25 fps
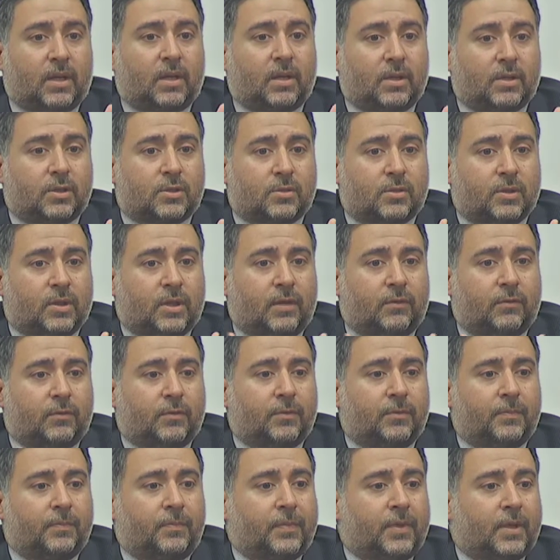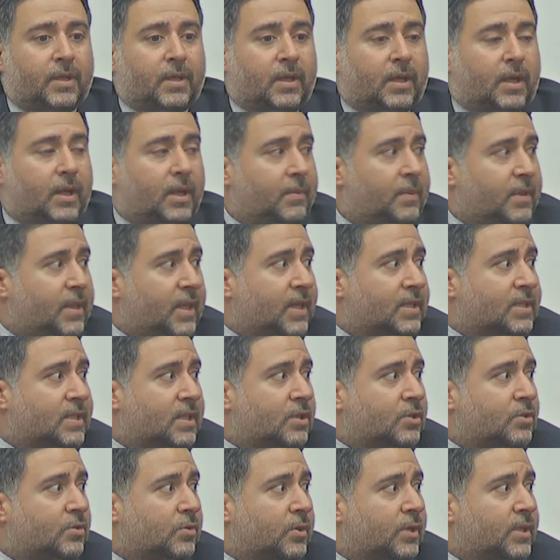country level. And that's a
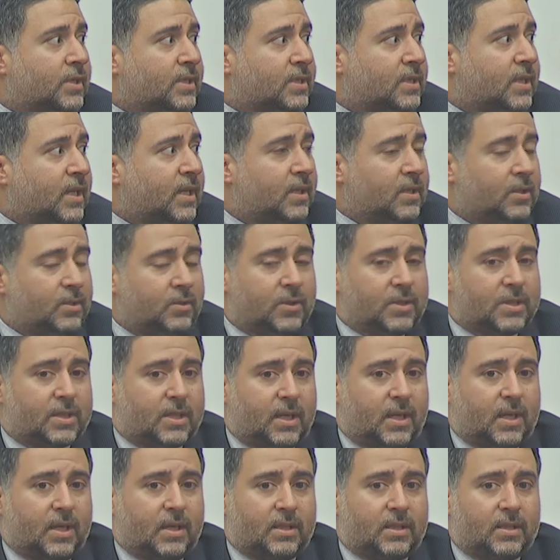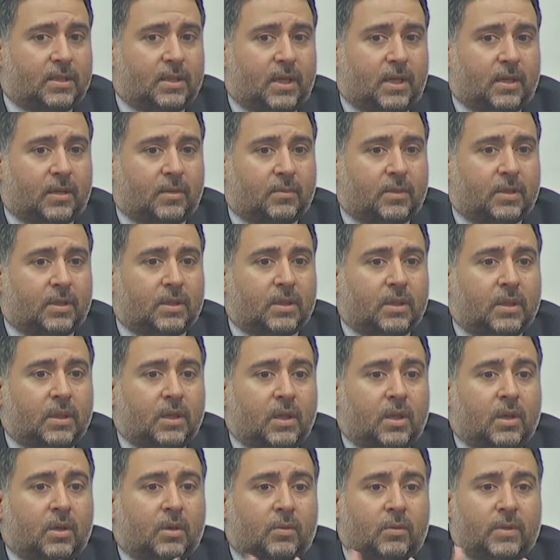joint state and USAID document.
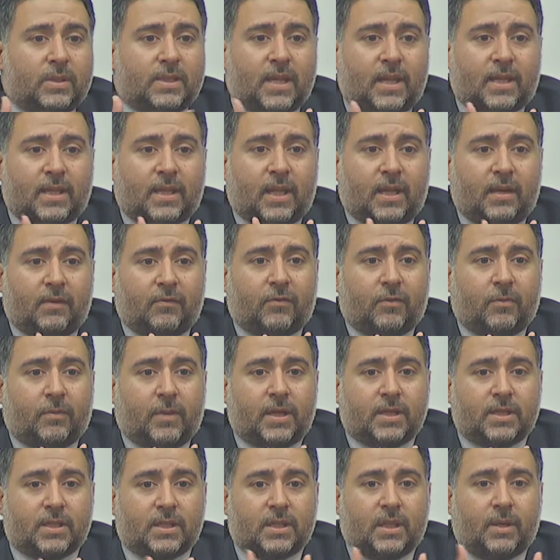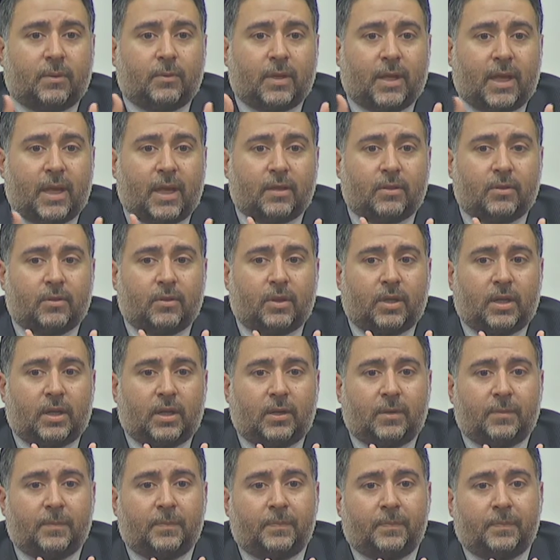We take that information that we gather
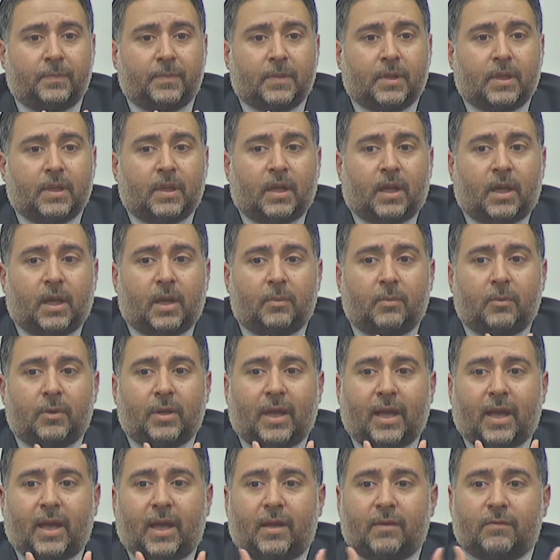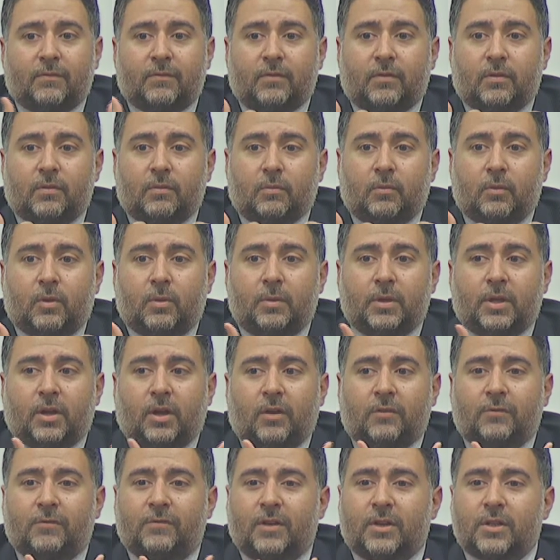there. We have what we
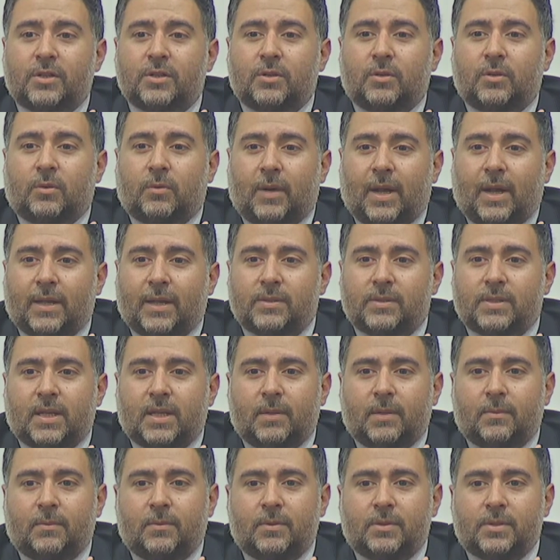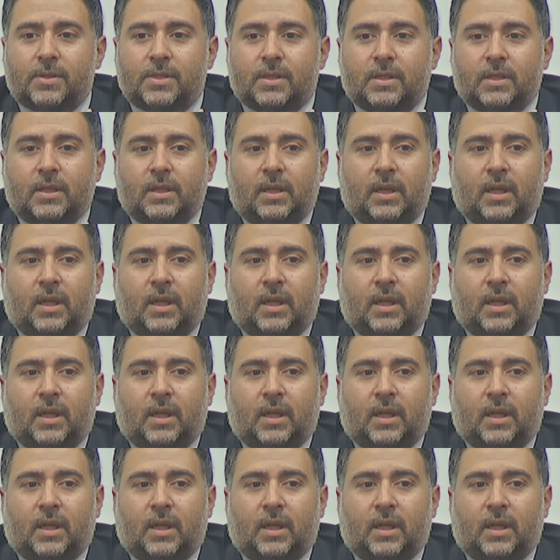call functional roundtables,